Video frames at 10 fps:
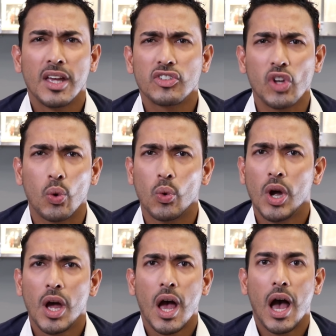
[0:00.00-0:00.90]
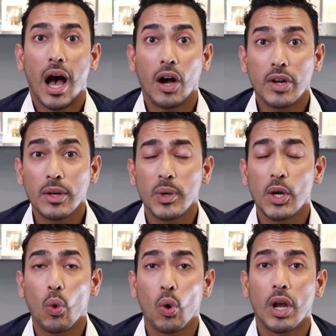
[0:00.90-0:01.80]
So, how can
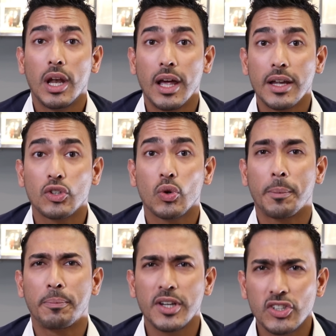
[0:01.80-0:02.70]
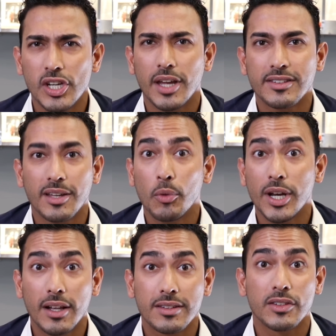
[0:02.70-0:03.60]
we all learn to appreciate
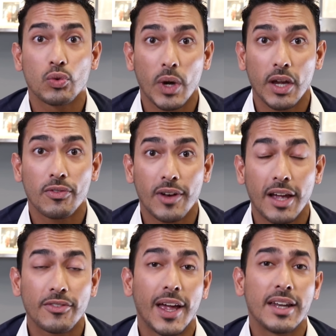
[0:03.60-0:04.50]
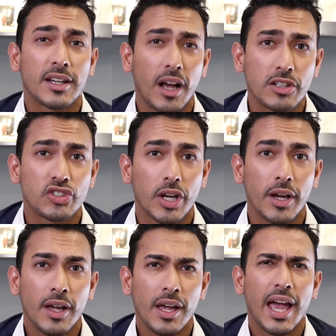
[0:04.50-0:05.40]
someone else's way of life and
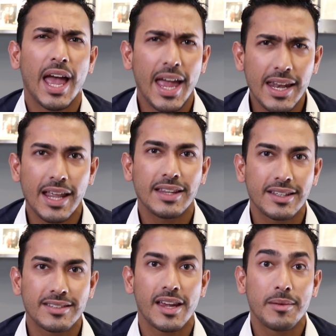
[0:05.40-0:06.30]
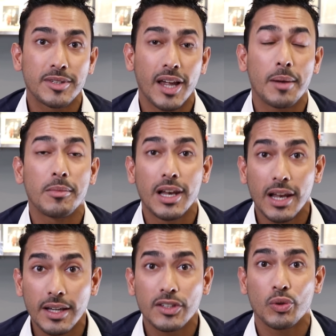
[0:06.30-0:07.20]
culture, and at the same time
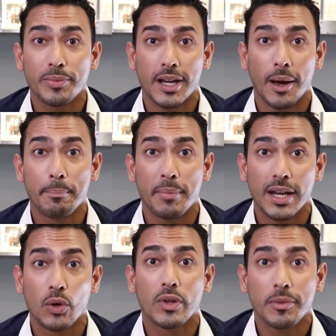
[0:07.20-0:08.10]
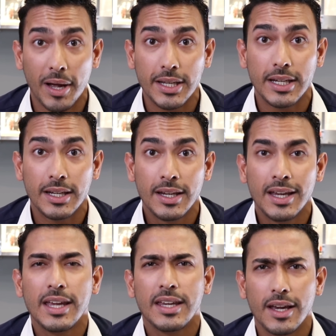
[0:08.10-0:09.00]
learn to become better with money?
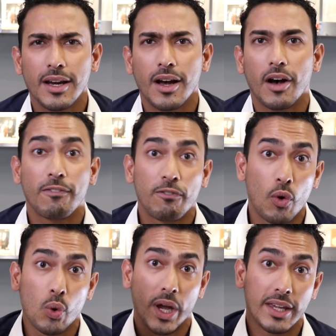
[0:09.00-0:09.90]
Here are four